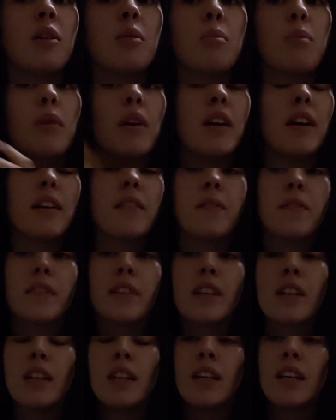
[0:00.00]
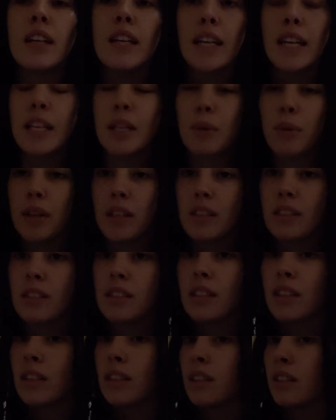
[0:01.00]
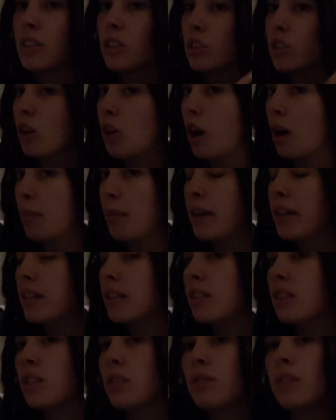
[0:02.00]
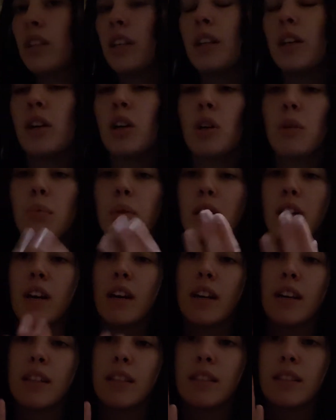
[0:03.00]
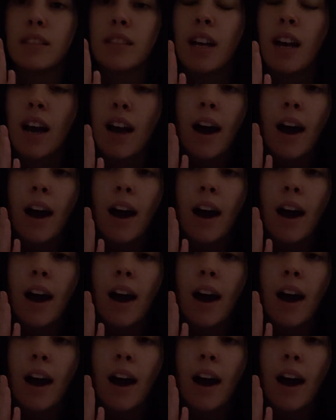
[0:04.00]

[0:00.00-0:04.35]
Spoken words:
But anyways, so I'm making this video because